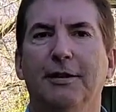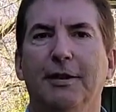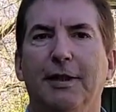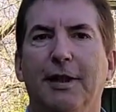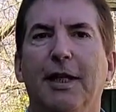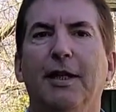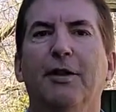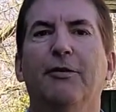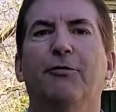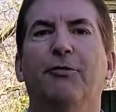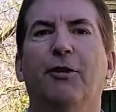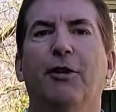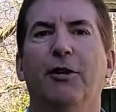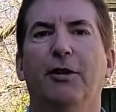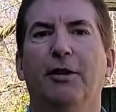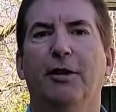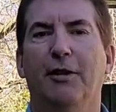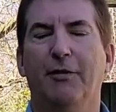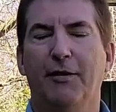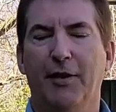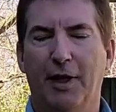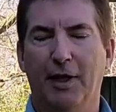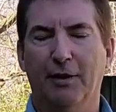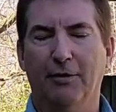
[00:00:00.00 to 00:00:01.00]
in the front
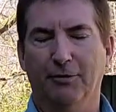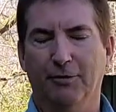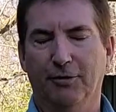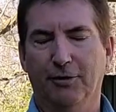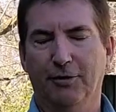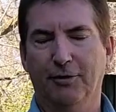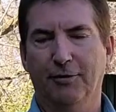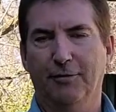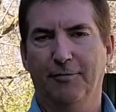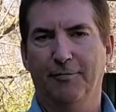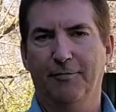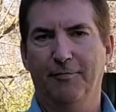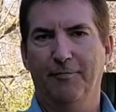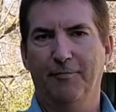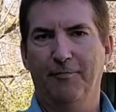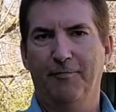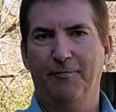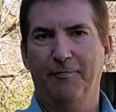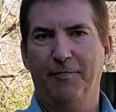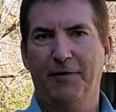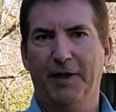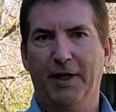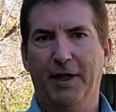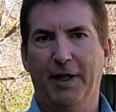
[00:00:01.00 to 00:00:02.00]
of the house.
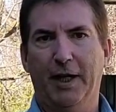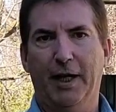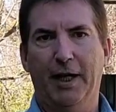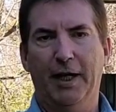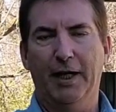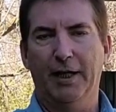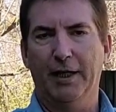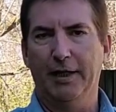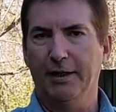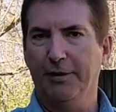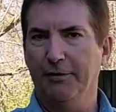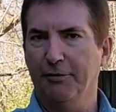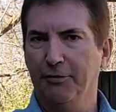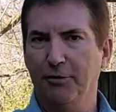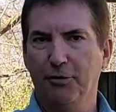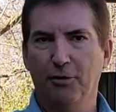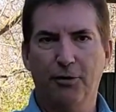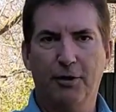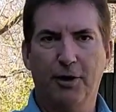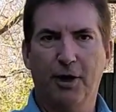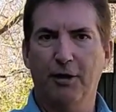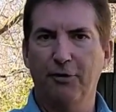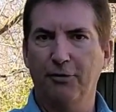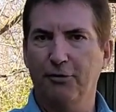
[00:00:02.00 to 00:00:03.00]
There was no
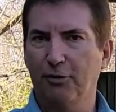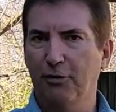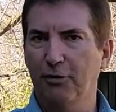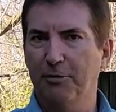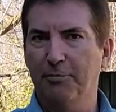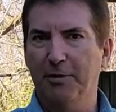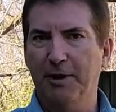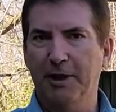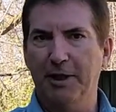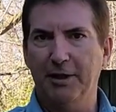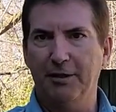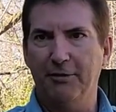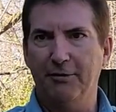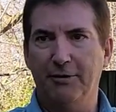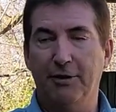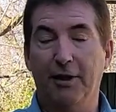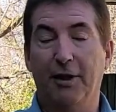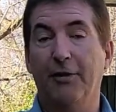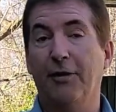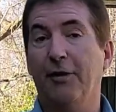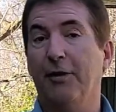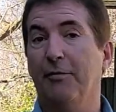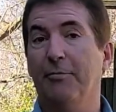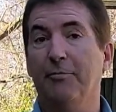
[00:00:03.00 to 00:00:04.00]
cars going by. There was
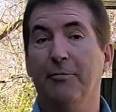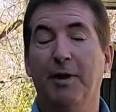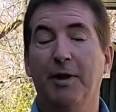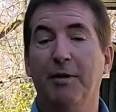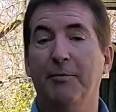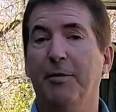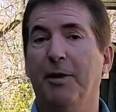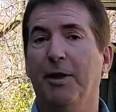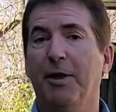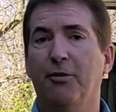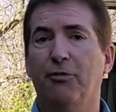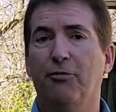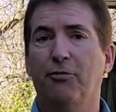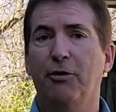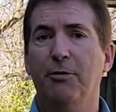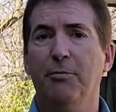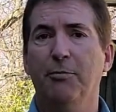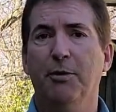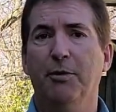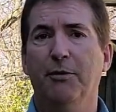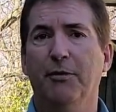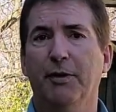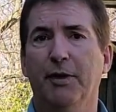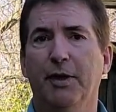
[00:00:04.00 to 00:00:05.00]
nothing. It may have been a tree
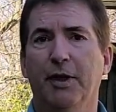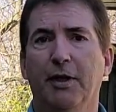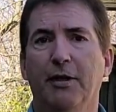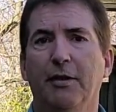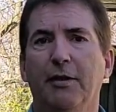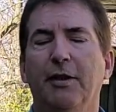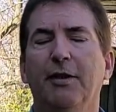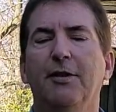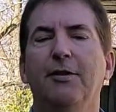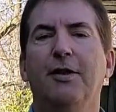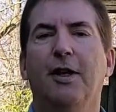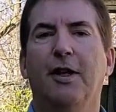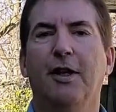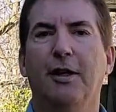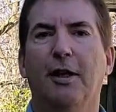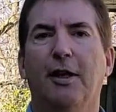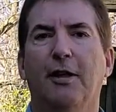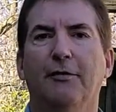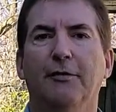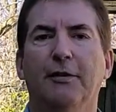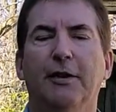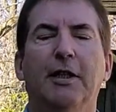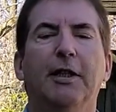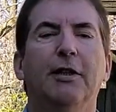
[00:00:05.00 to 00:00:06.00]
moving that set it
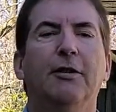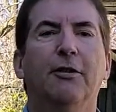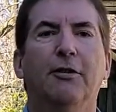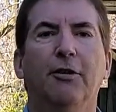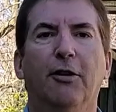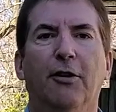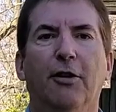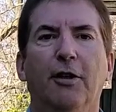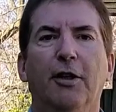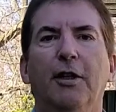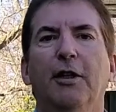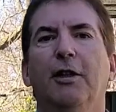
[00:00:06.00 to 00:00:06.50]
off. Don't know.